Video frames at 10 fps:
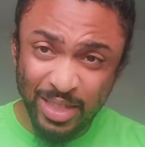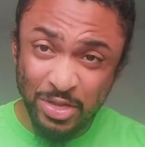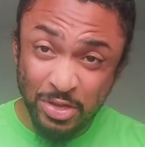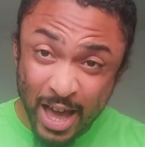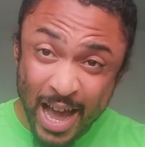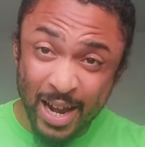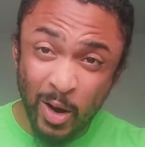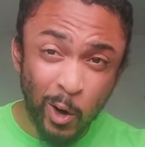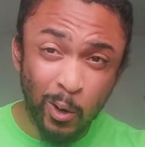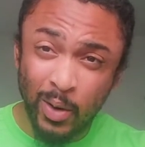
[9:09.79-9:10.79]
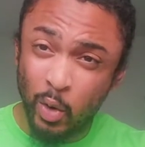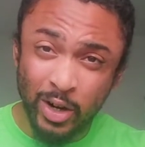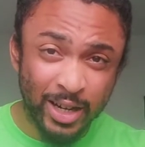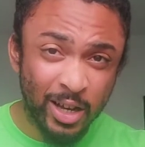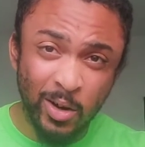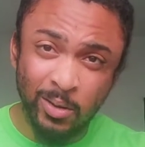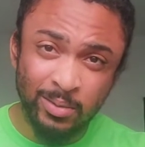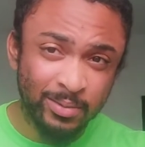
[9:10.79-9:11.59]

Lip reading: that whole ordeal,